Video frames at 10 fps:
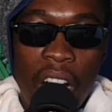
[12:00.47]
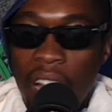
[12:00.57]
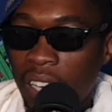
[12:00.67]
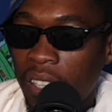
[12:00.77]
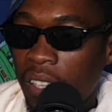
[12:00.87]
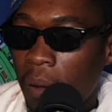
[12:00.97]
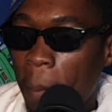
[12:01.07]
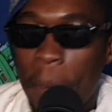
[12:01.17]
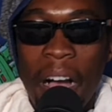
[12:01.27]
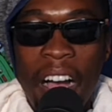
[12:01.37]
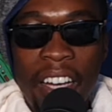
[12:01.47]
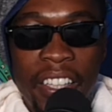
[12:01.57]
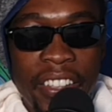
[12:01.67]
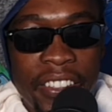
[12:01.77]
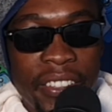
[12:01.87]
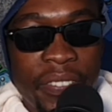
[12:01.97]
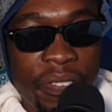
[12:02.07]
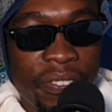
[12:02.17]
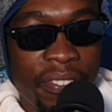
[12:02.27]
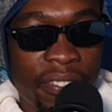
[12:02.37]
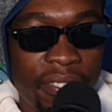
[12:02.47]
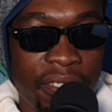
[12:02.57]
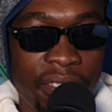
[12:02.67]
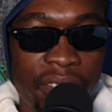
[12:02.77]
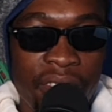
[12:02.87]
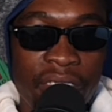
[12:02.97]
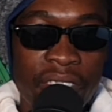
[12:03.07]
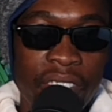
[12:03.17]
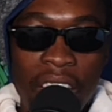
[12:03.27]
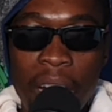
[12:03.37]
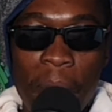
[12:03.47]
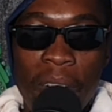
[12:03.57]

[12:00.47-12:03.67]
I got baggage that